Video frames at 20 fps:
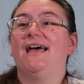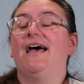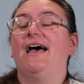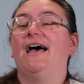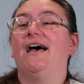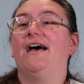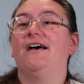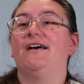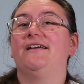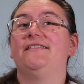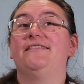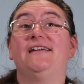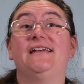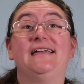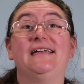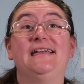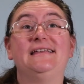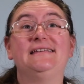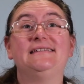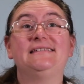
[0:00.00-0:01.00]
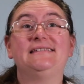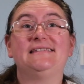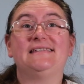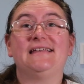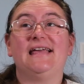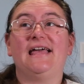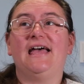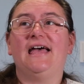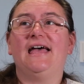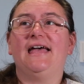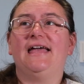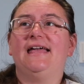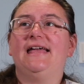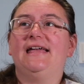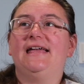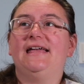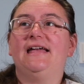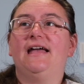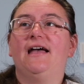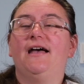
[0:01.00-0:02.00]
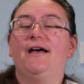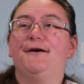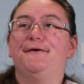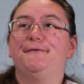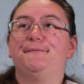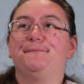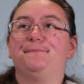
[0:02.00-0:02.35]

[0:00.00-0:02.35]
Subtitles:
There is a, I